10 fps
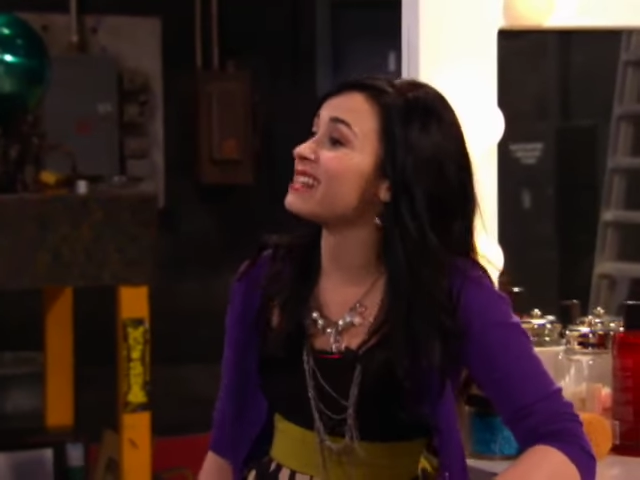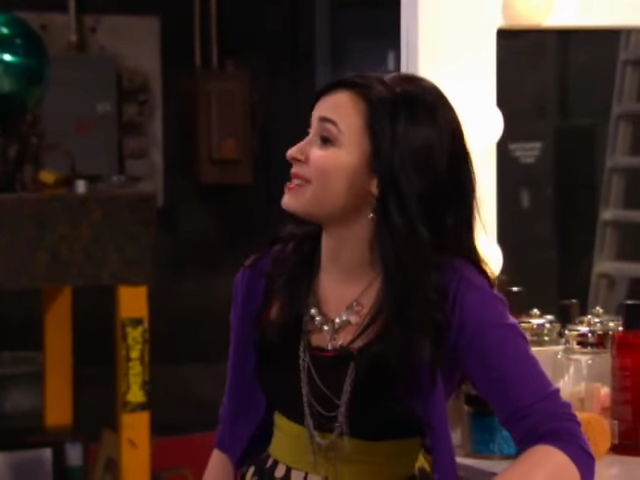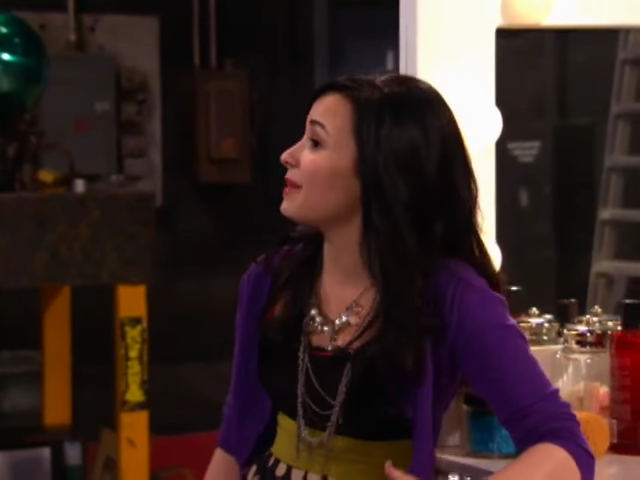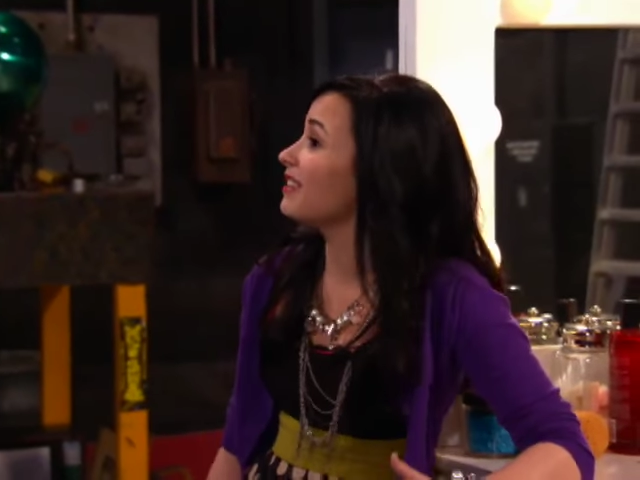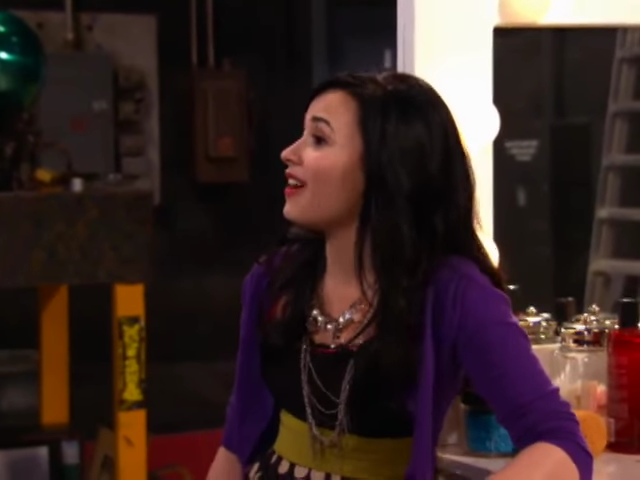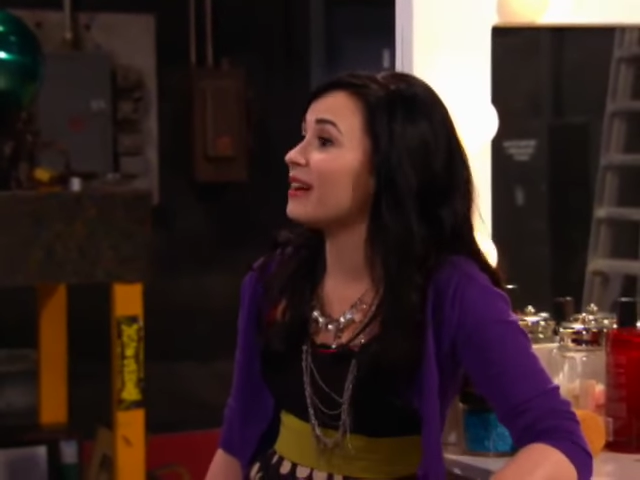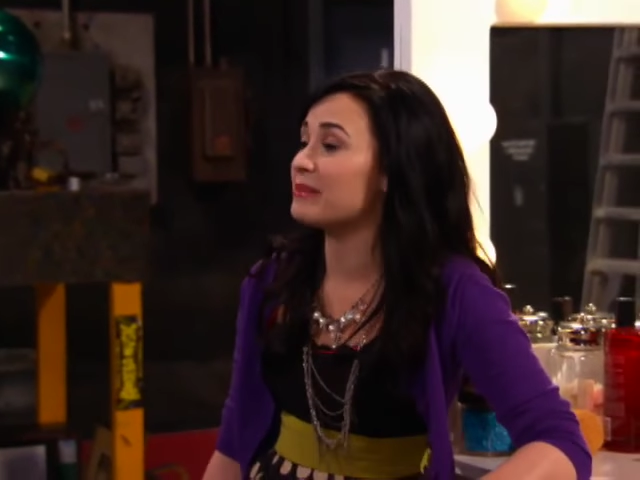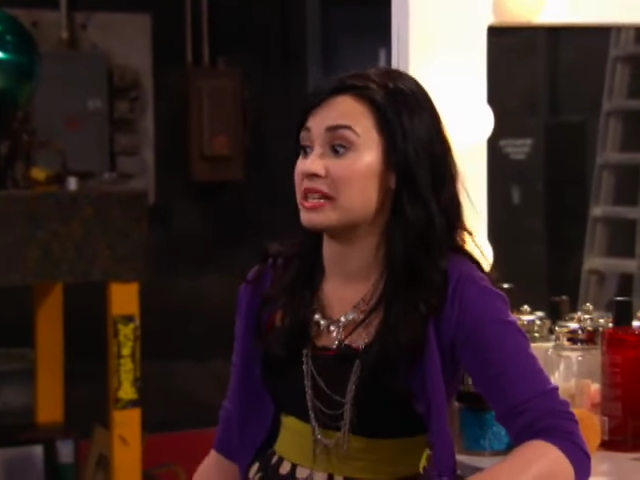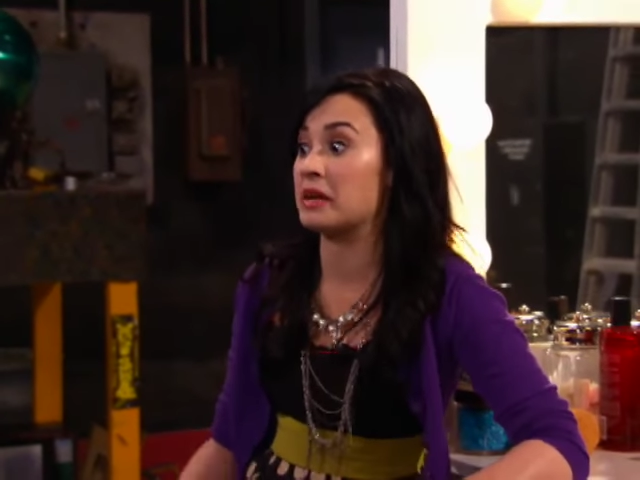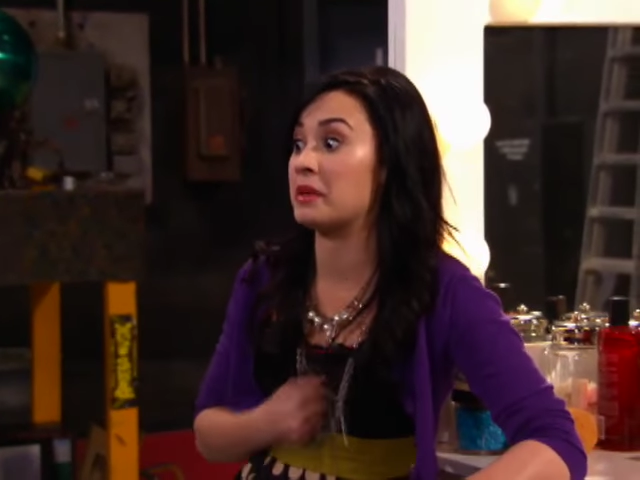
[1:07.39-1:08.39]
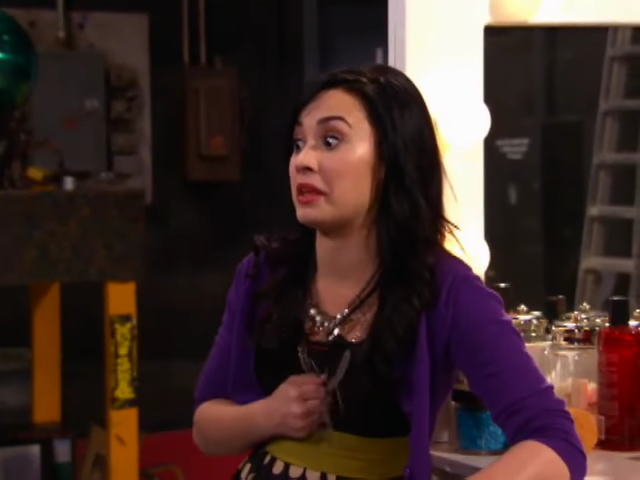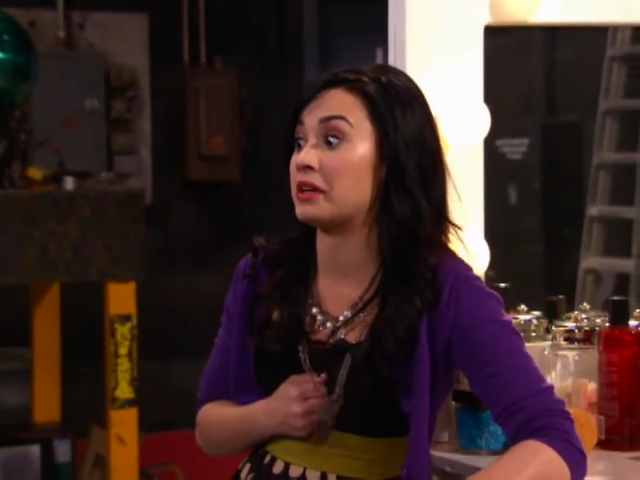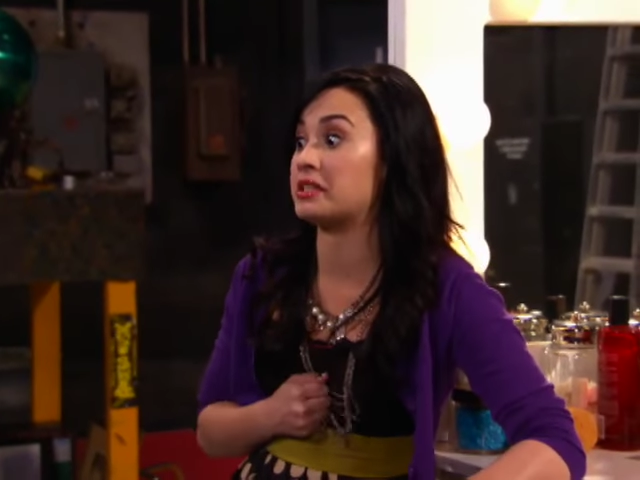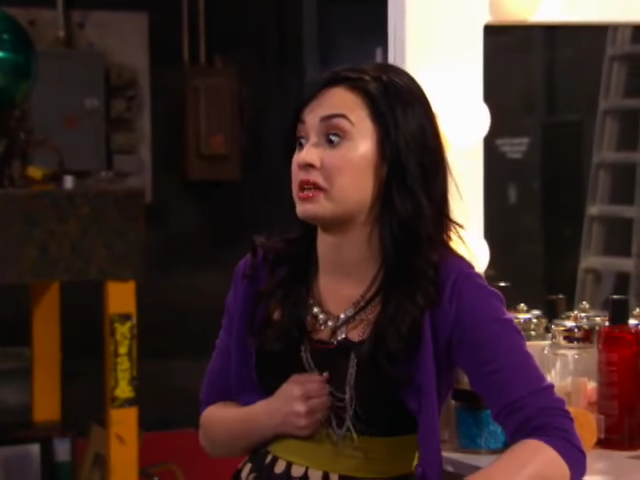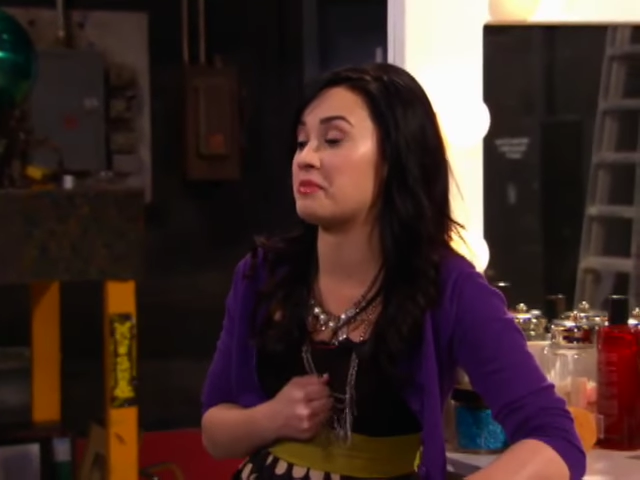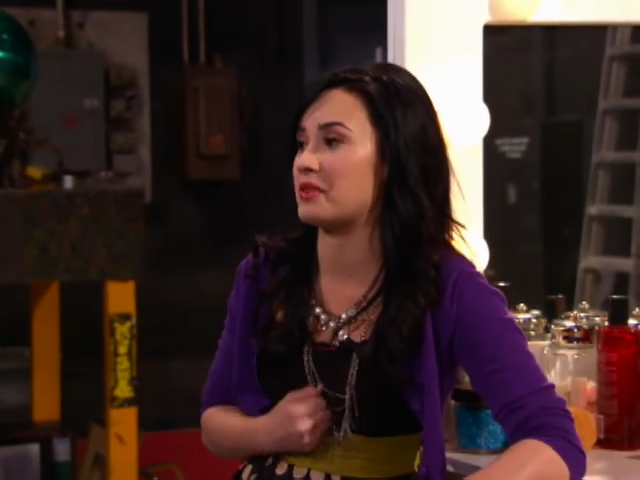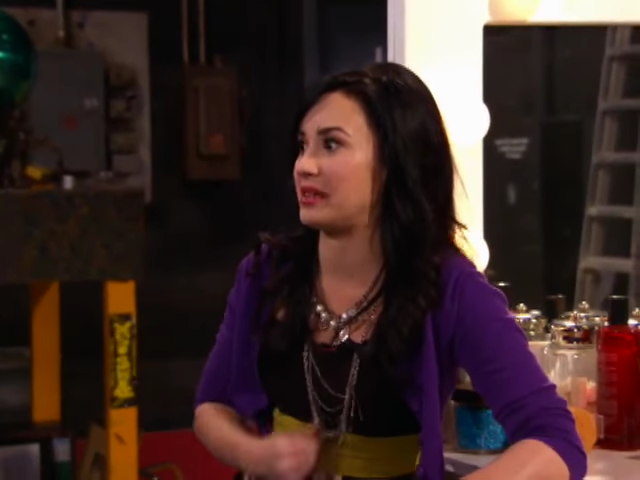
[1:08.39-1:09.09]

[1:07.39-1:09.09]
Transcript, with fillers: hasn't been long, but it hit me like a ton of